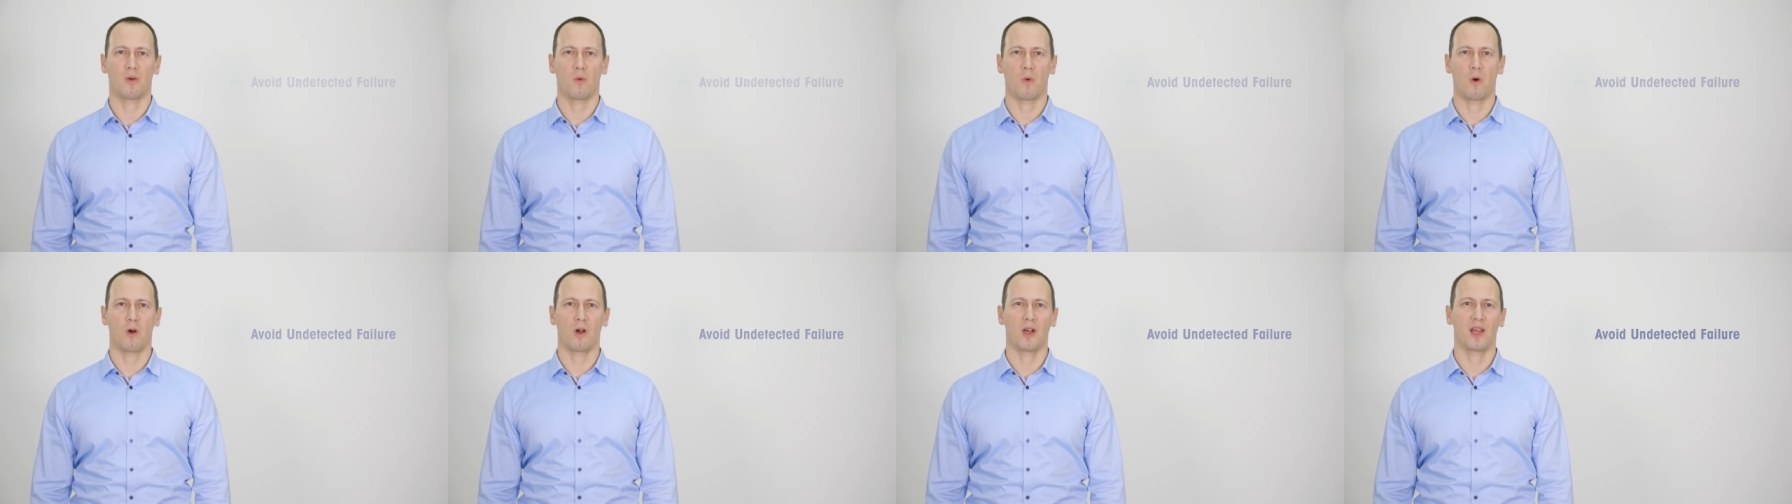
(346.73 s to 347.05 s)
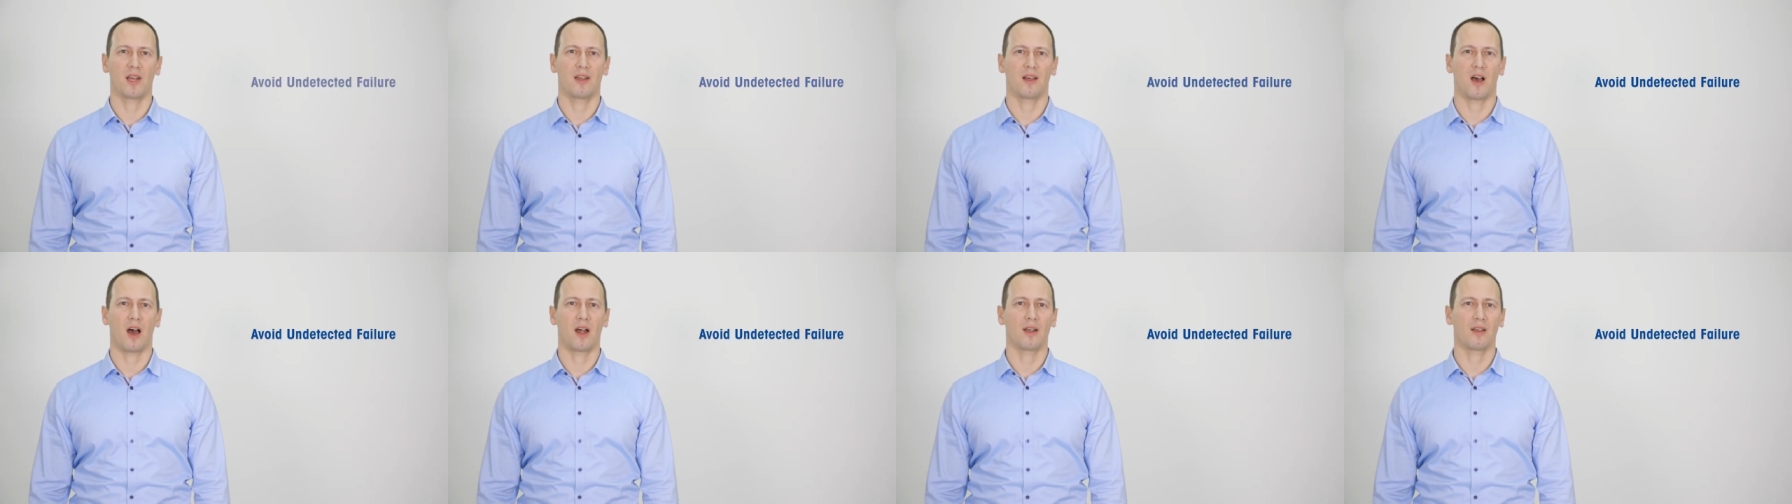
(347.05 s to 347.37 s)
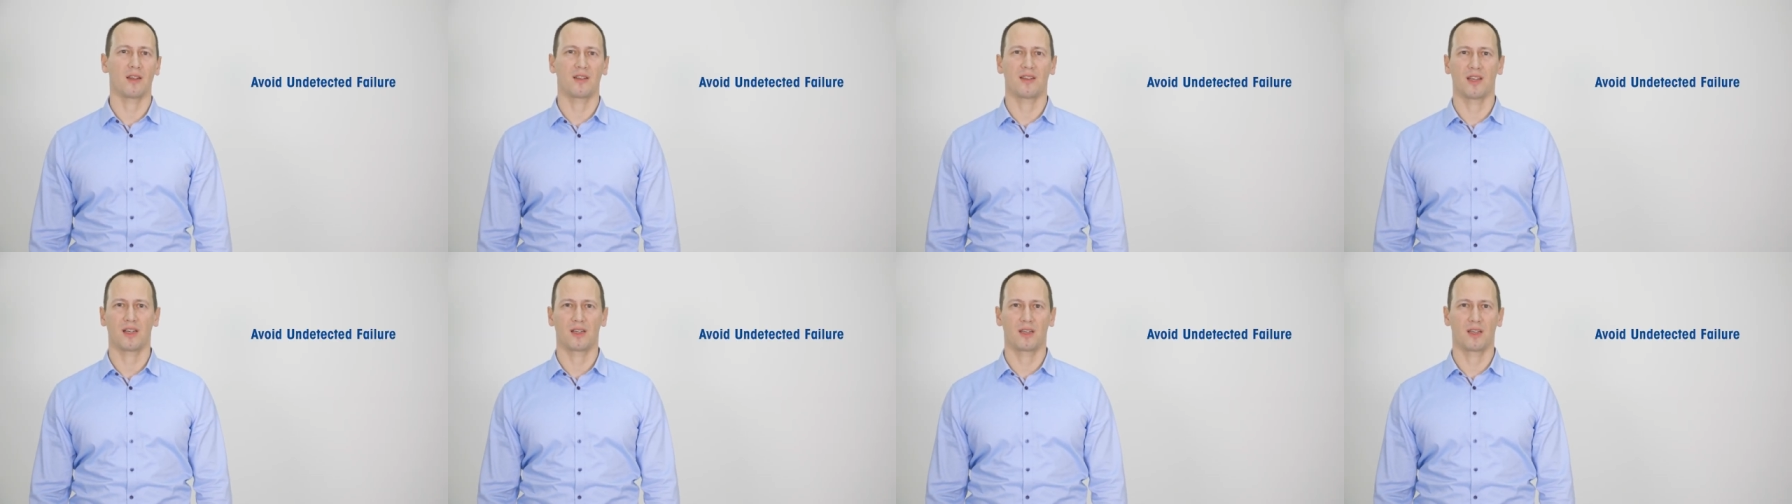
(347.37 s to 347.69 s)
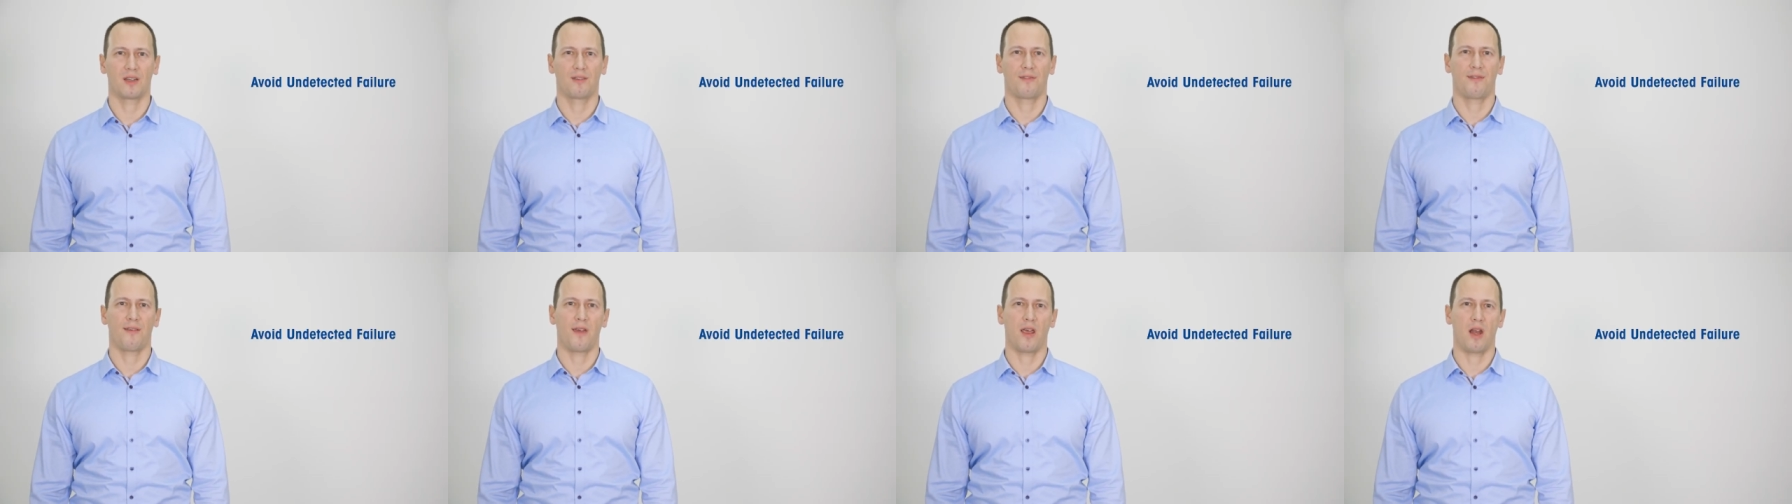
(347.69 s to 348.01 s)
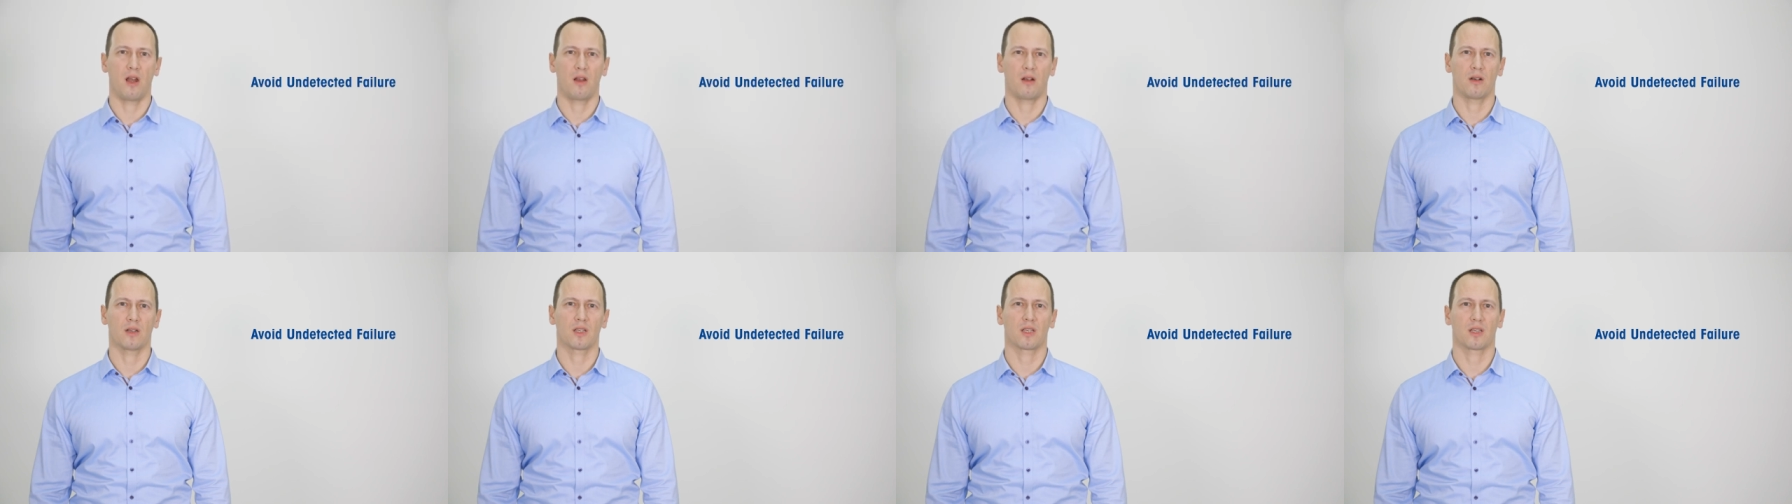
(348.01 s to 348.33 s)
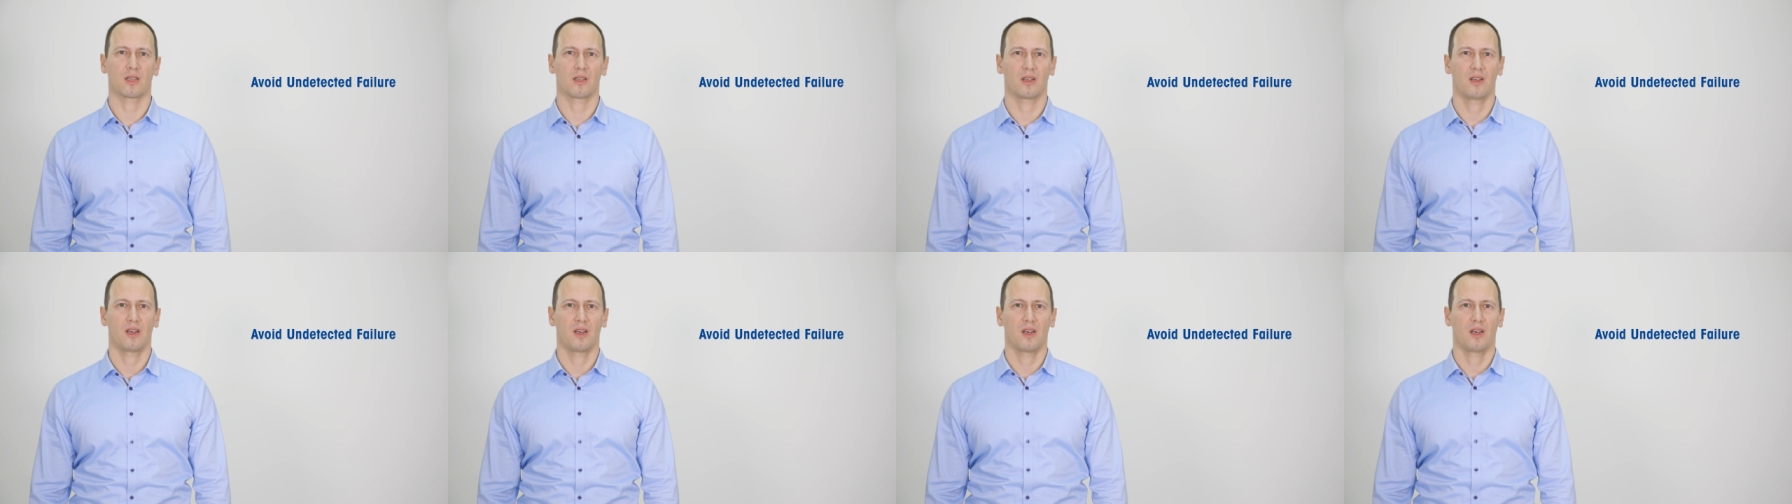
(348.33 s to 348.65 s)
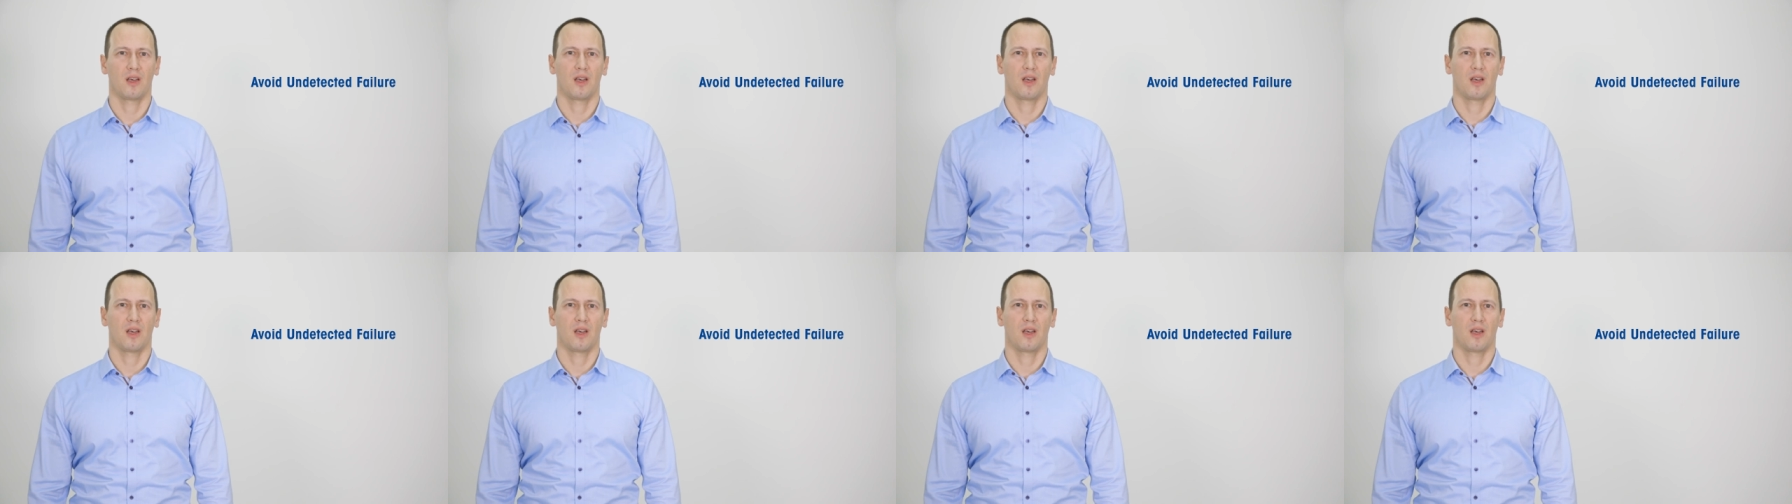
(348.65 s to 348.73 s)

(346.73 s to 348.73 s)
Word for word: avoid undetected failures